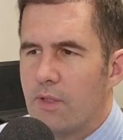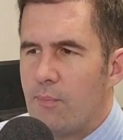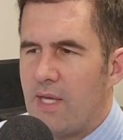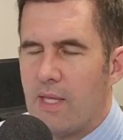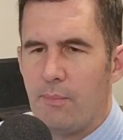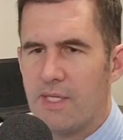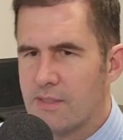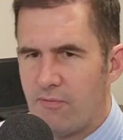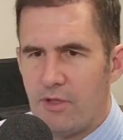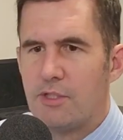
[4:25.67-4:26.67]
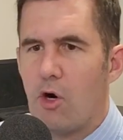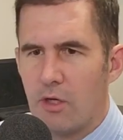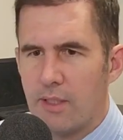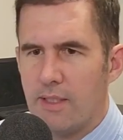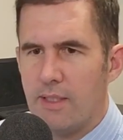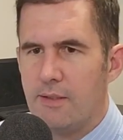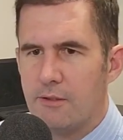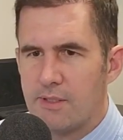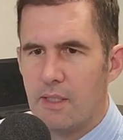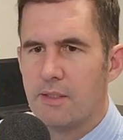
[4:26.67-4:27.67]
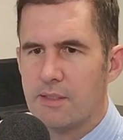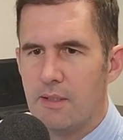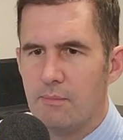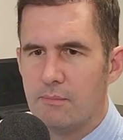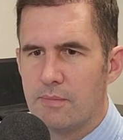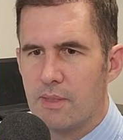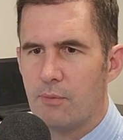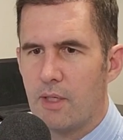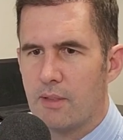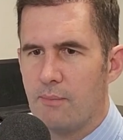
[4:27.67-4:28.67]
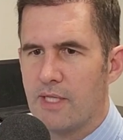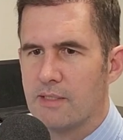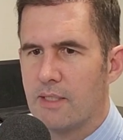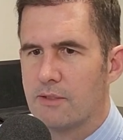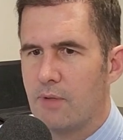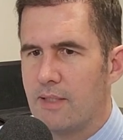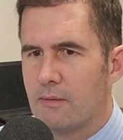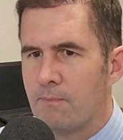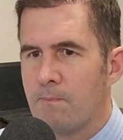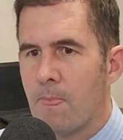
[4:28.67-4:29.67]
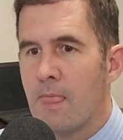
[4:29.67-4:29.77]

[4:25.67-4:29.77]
and you want to pay that because it's very targeted and you're selling some product that makes sense, right?